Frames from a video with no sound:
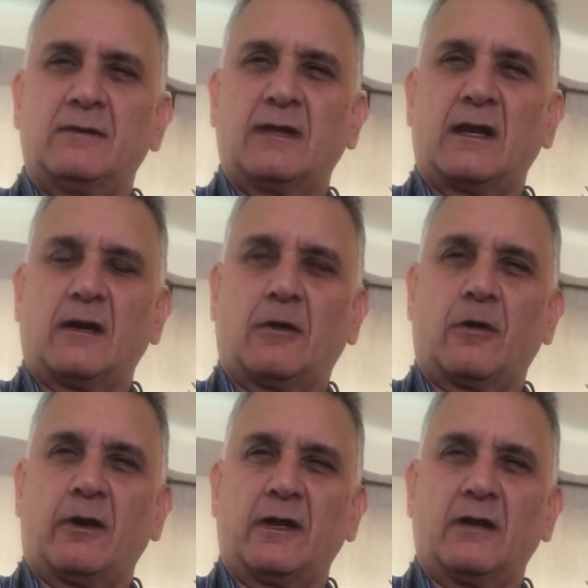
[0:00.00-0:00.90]
that
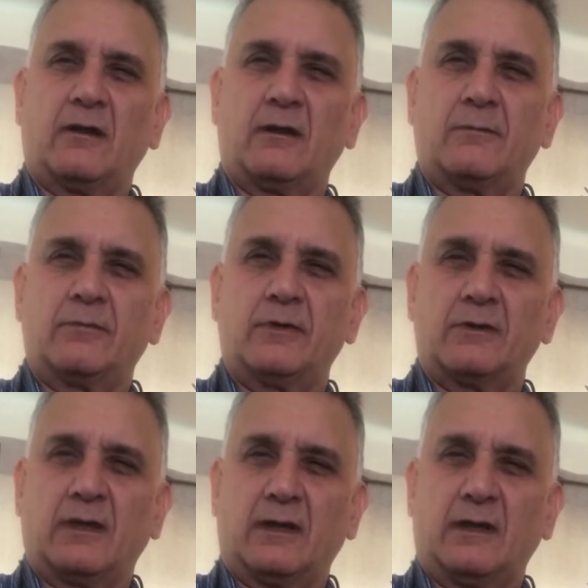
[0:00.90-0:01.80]
are in
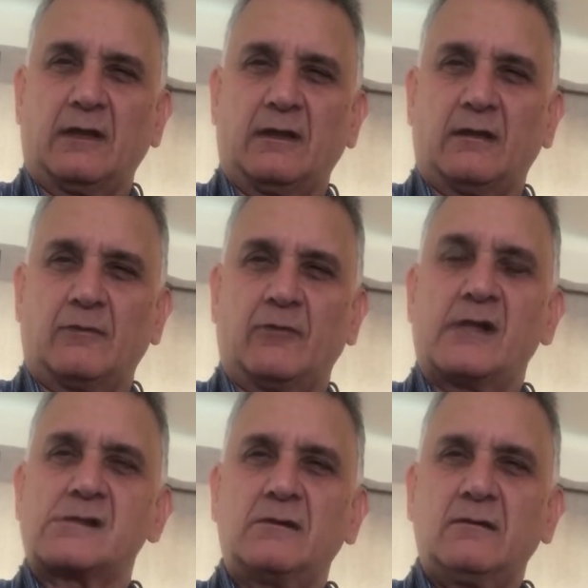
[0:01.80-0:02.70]
a
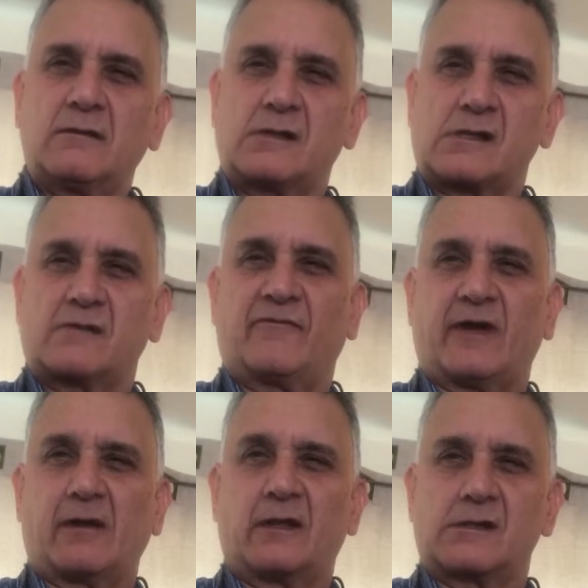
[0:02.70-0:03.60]
resin. This is a
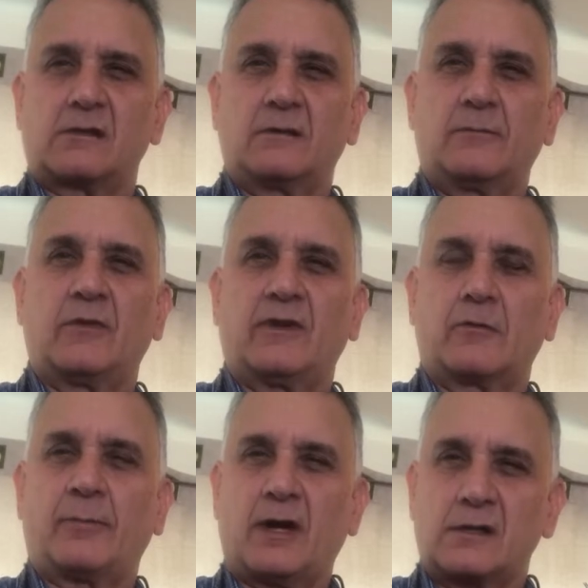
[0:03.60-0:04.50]
vinyl ester, but they
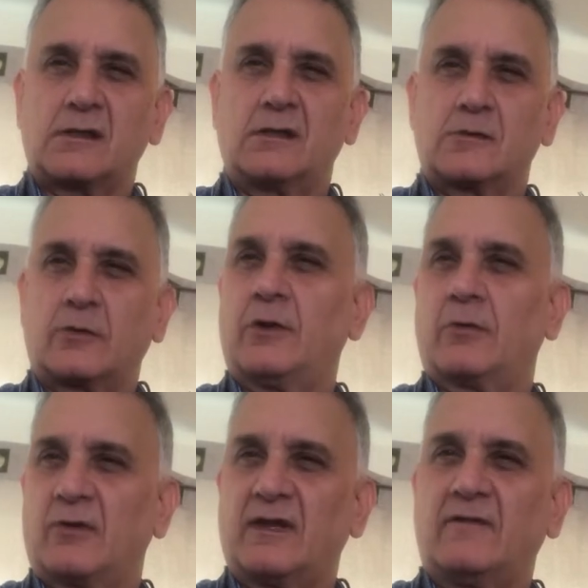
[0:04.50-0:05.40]
are epoxies or
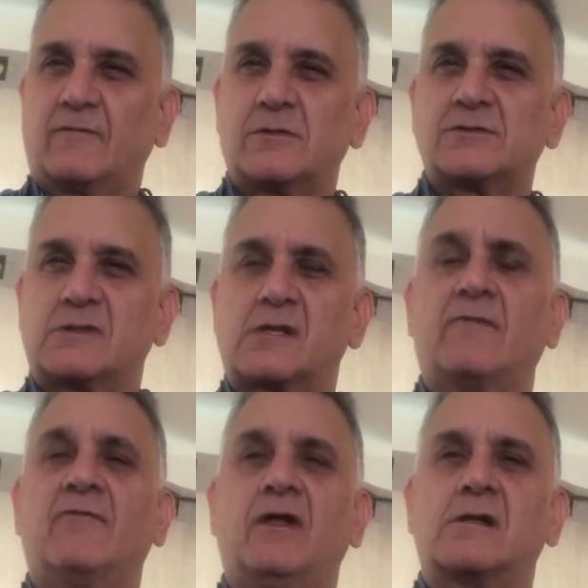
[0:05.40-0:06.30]
urethane versions
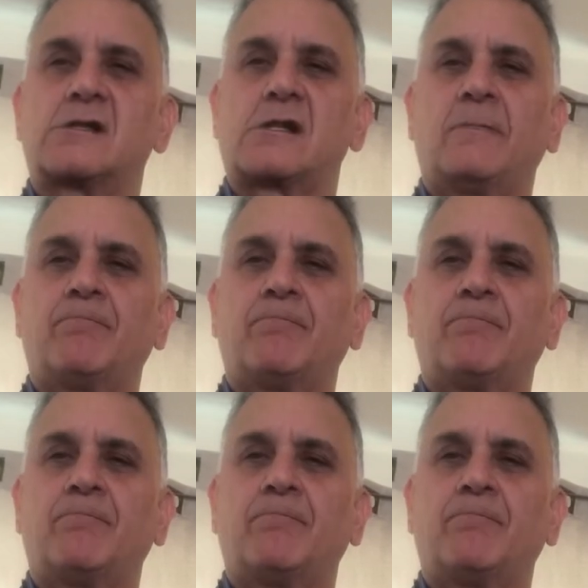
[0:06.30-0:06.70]
of this.